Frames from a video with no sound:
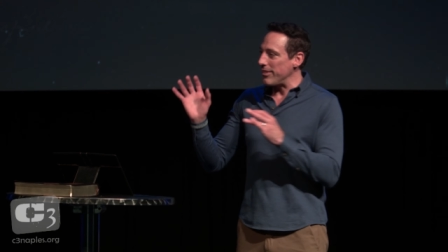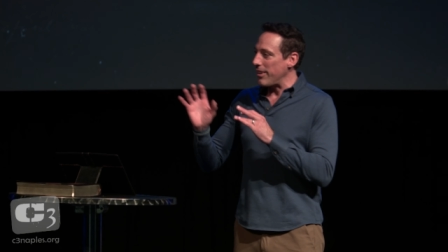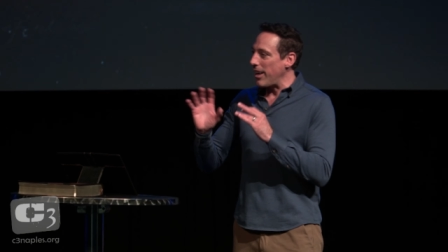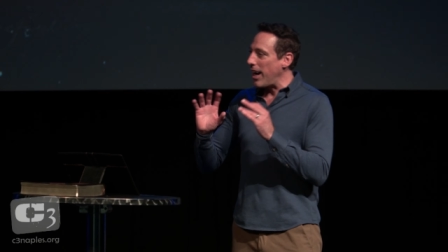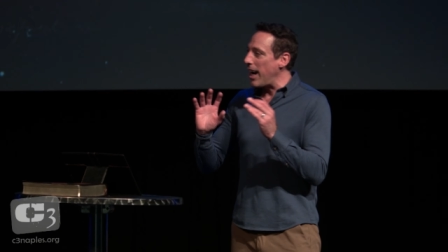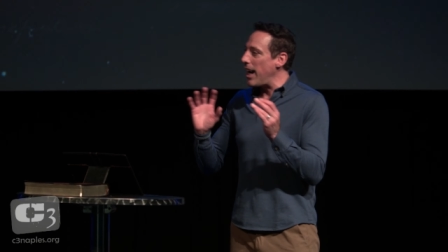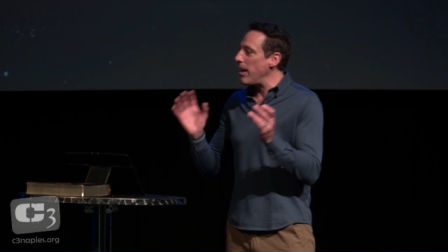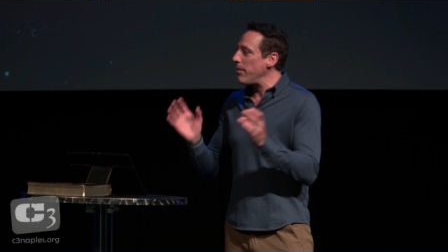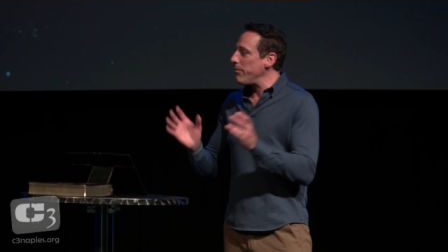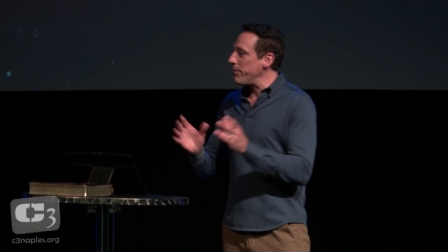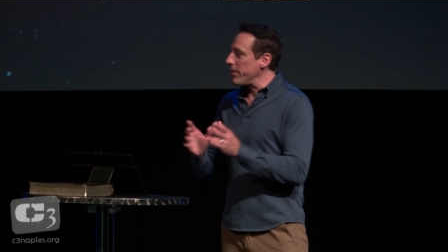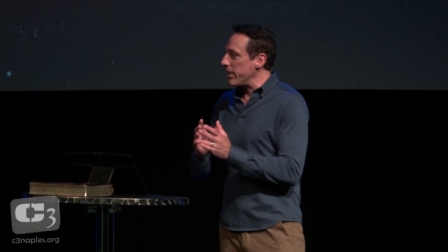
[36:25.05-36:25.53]

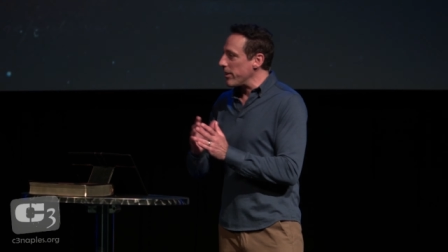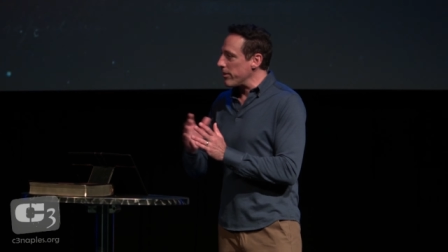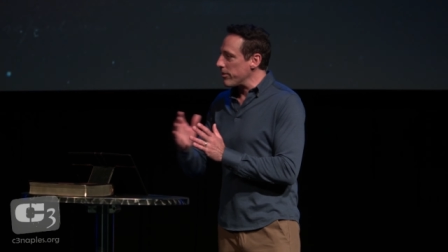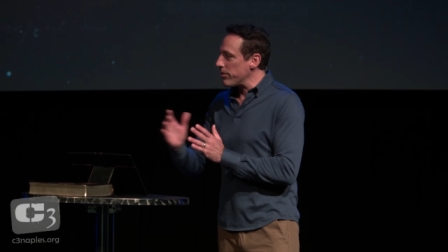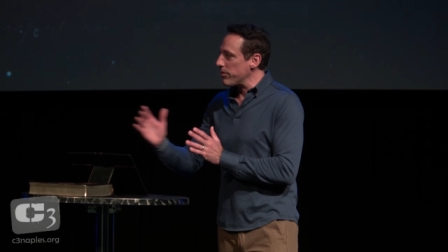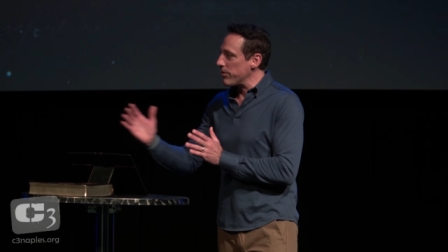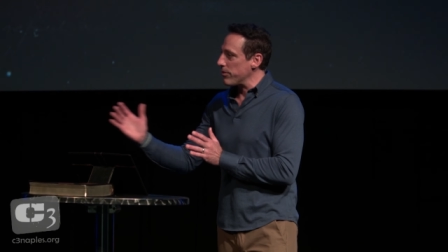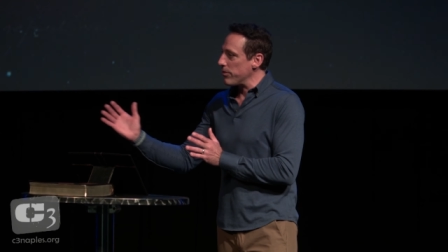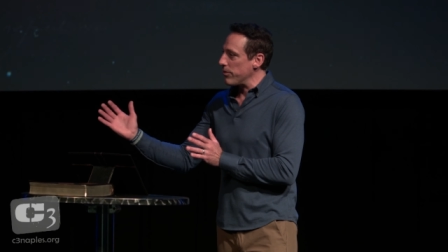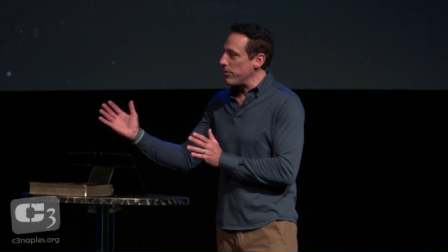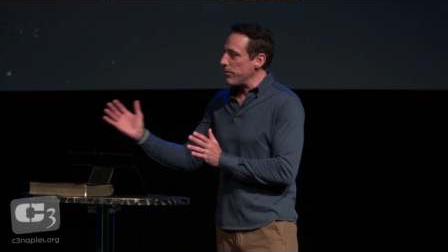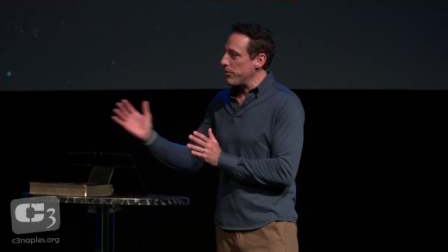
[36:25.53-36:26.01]

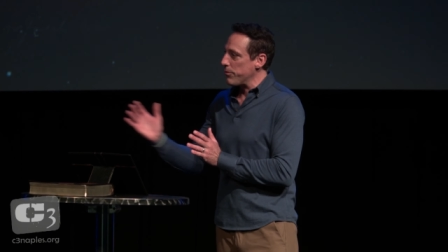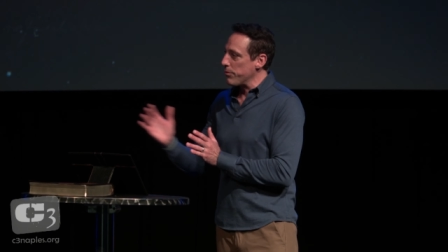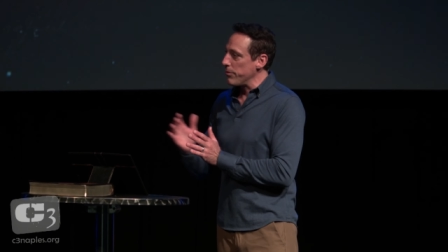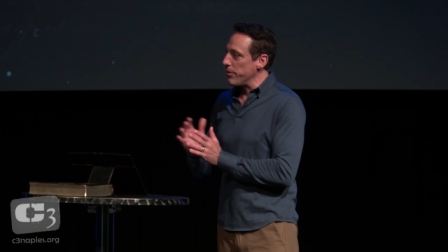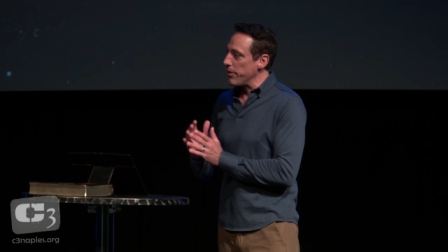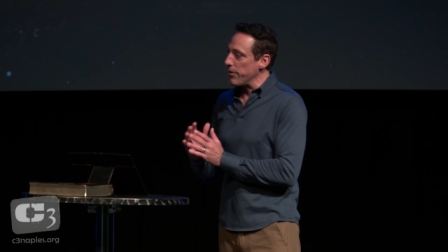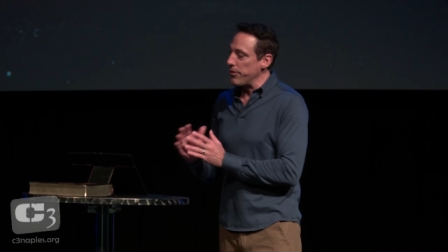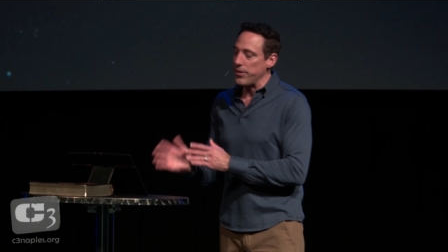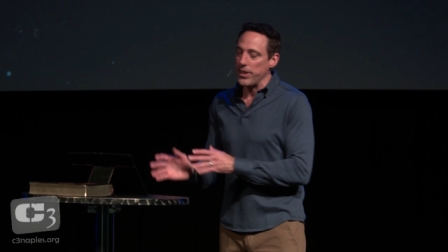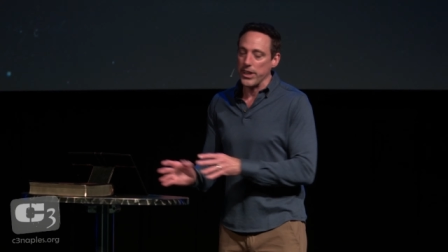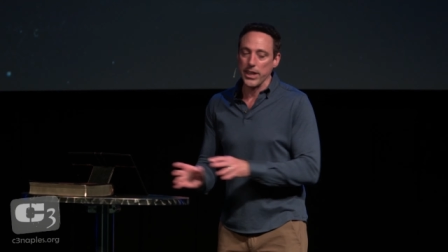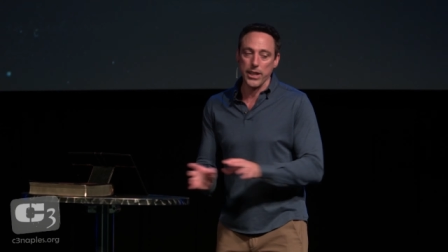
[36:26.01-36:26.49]
obvious through the
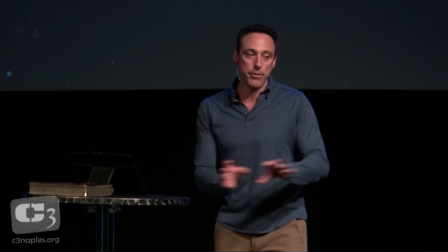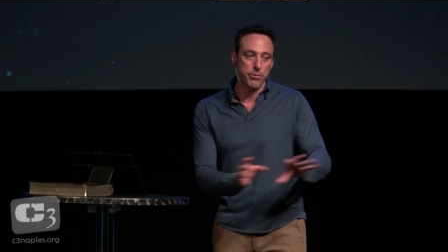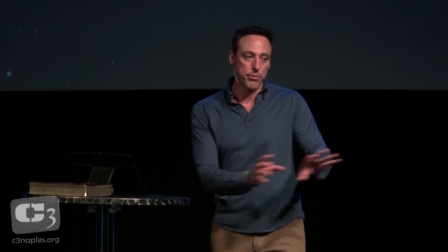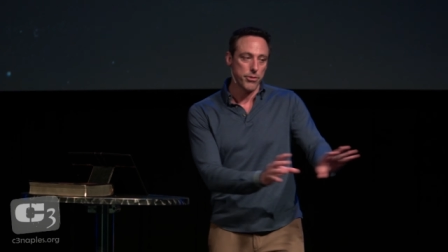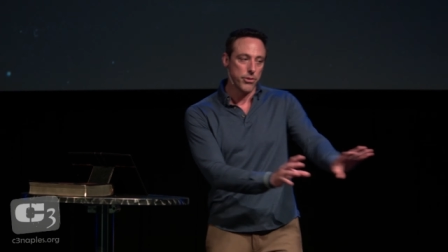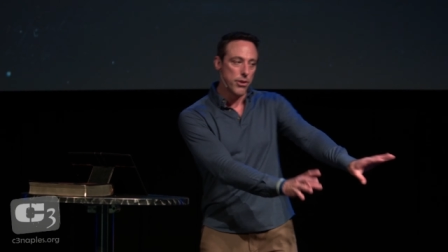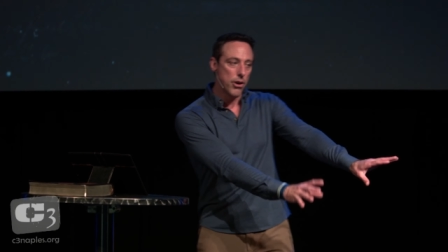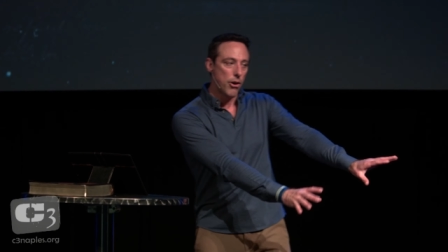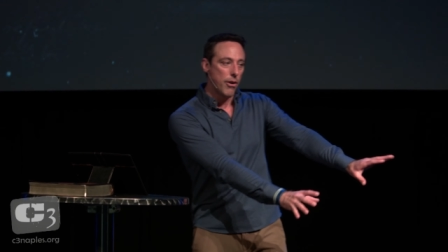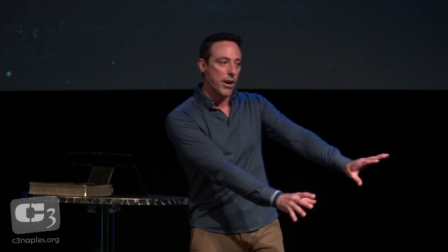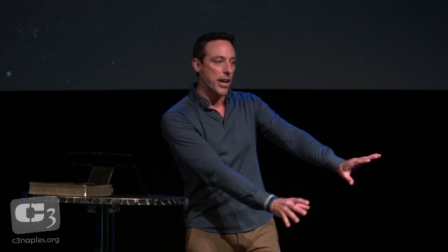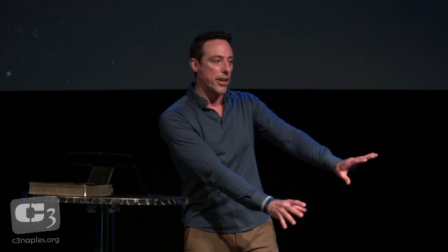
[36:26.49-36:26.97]
thing, and if you
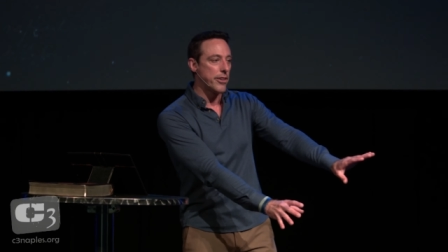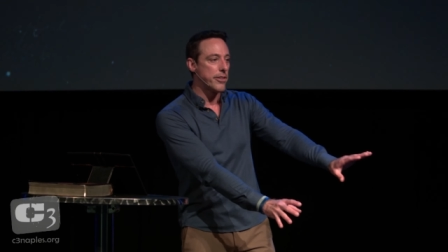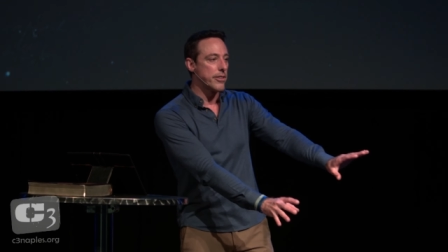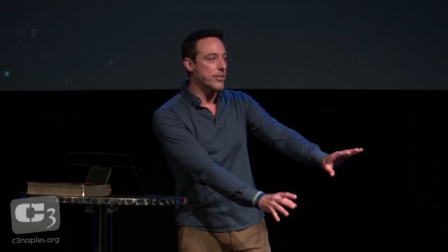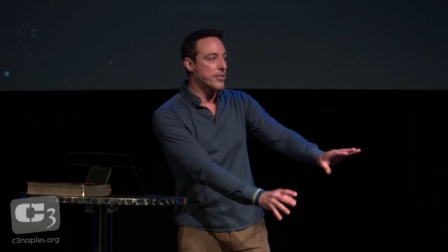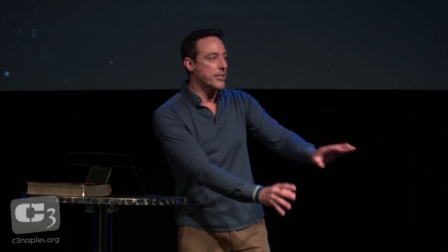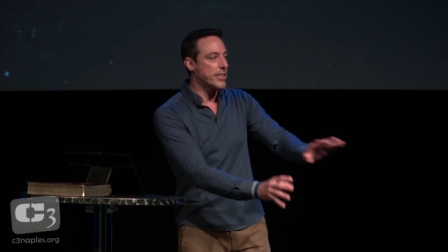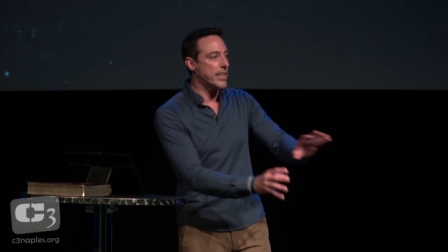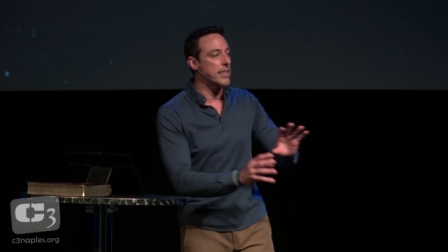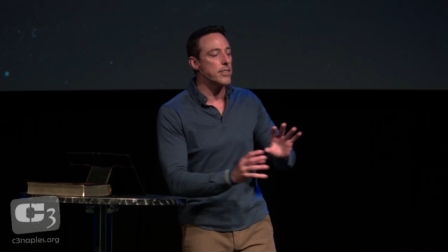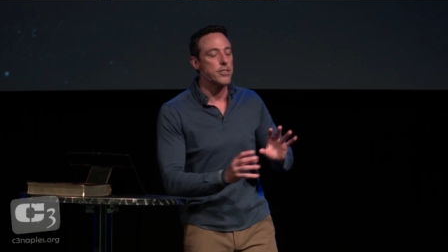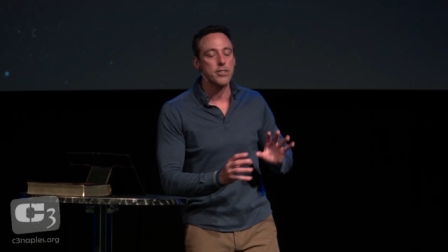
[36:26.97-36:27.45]
know Heather's
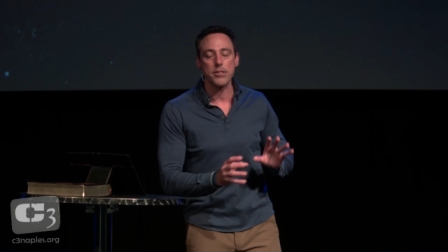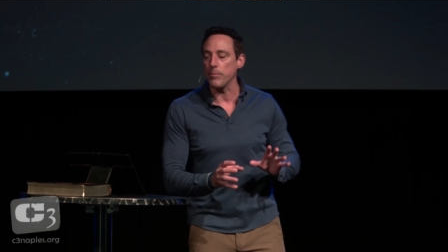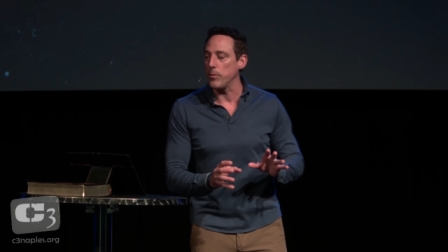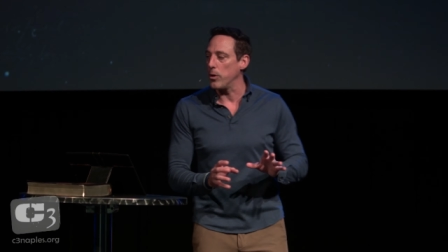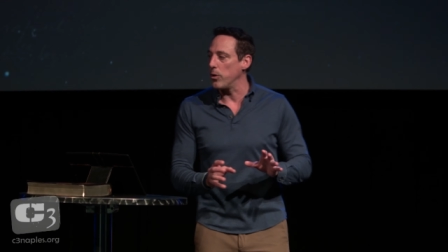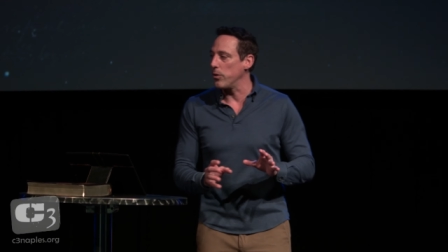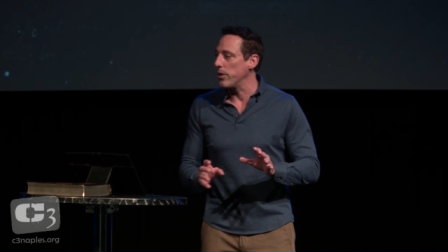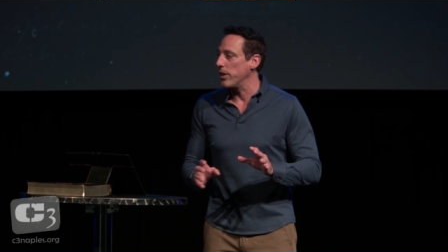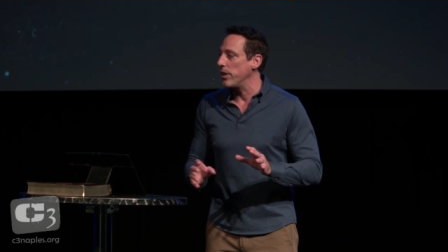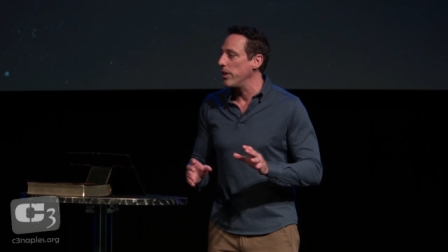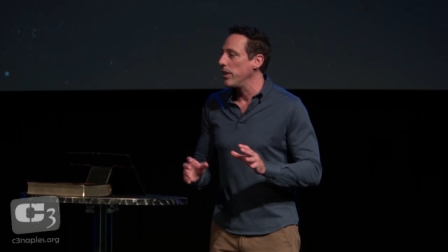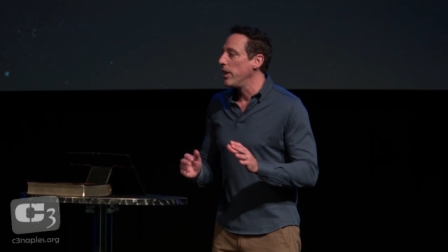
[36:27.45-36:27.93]

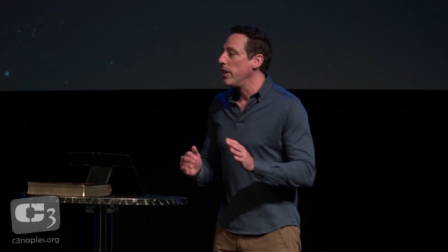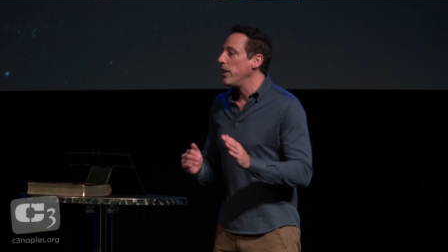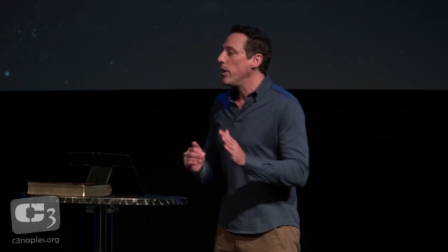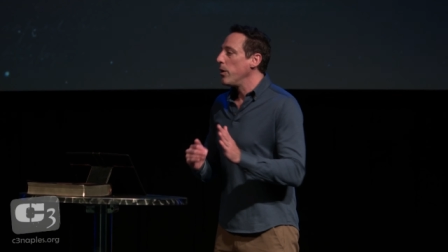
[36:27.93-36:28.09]
testimony,